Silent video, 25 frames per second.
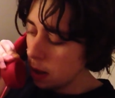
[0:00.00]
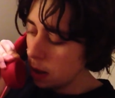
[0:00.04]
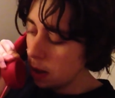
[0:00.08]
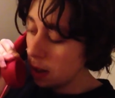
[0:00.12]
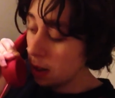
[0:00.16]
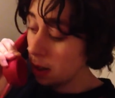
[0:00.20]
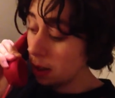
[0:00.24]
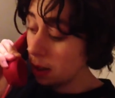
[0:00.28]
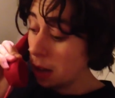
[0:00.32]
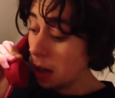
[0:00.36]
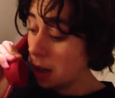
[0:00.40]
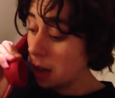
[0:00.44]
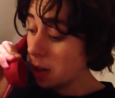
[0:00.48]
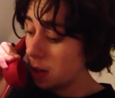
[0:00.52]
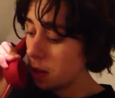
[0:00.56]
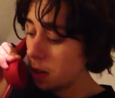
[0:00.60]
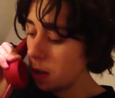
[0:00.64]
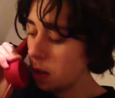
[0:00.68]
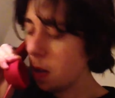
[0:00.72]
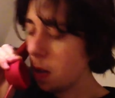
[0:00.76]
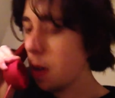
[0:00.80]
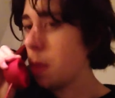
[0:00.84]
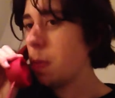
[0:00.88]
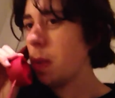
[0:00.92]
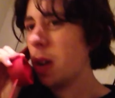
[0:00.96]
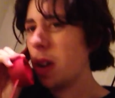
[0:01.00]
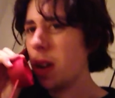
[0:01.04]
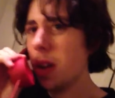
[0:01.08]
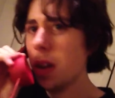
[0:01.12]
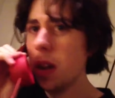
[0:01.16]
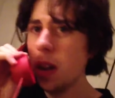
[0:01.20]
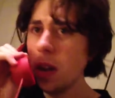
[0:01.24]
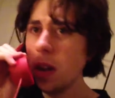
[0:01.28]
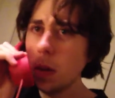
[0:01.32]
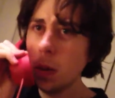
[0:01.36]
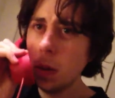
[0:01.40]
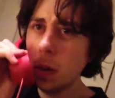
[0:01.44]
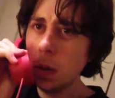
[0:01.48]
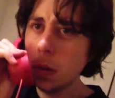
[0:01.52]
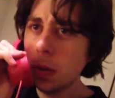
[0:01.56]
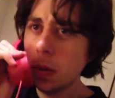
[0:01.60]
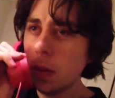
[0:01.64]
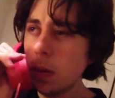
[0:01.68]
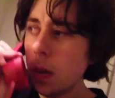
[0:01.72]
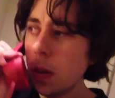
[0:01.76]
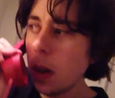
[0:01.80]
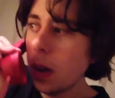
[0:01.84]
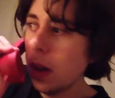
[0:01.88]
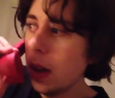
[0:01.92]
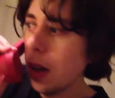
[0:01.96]
till late, so um, I don't know. We'll
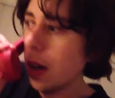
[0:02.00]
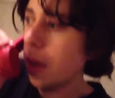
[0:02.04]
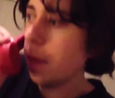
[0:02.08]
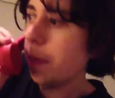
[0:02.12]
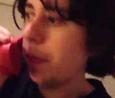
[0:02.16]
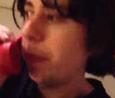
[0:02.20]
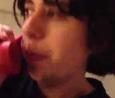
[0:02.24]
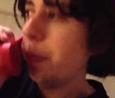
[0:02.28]
find out.